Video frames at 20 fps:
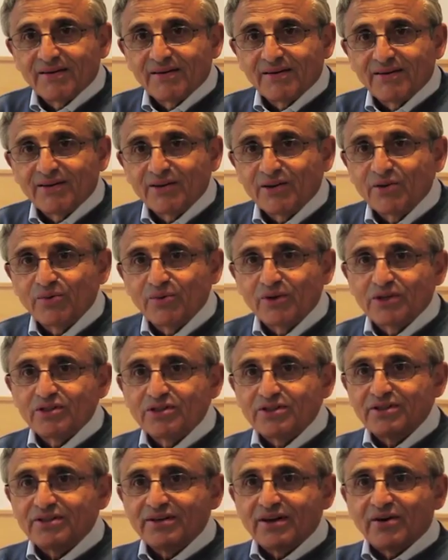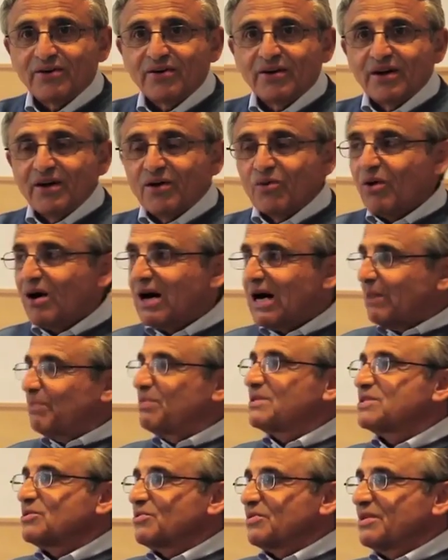In other words, you know, what
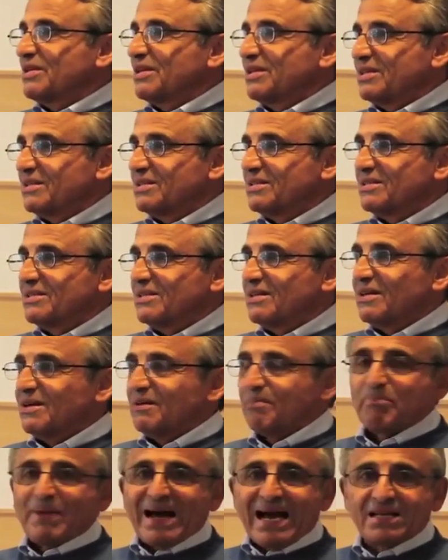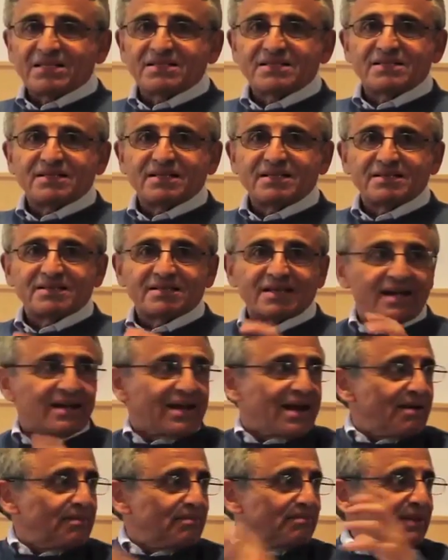happens with these bets is they
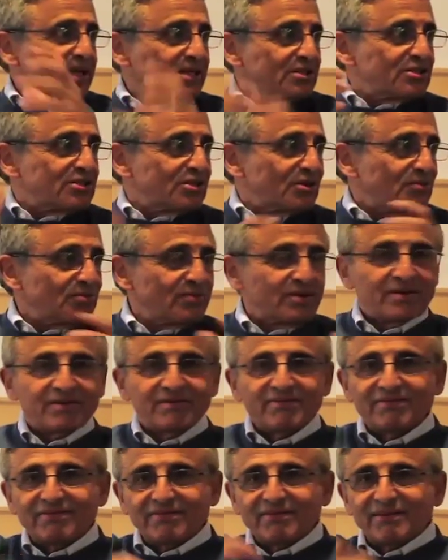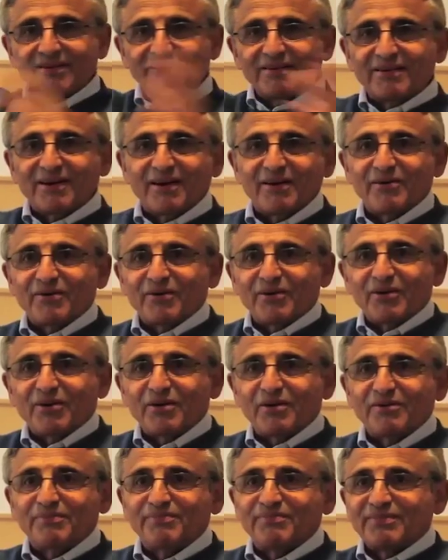get mixed up with, you know,
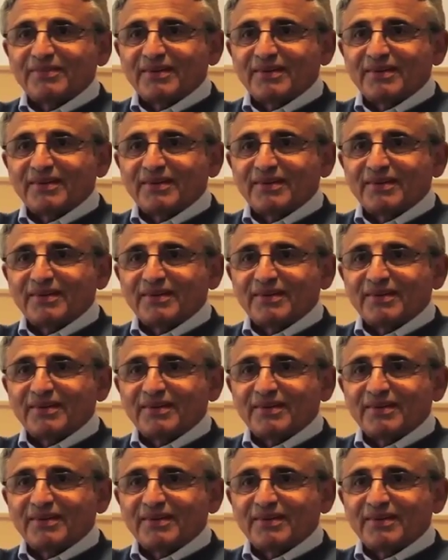other